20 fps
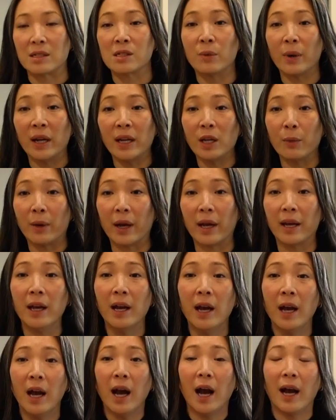So anyway,
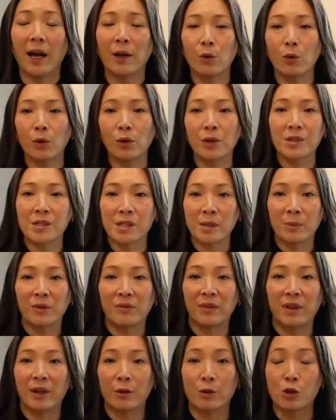I ordered some
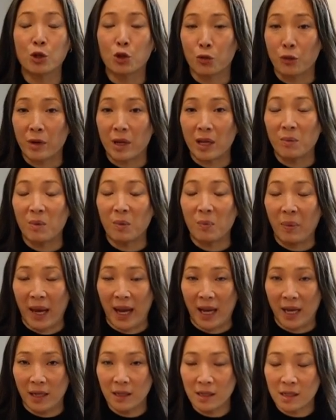of their Dream
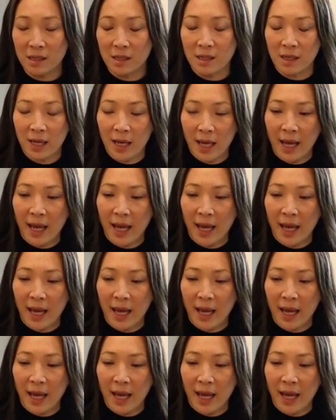pants,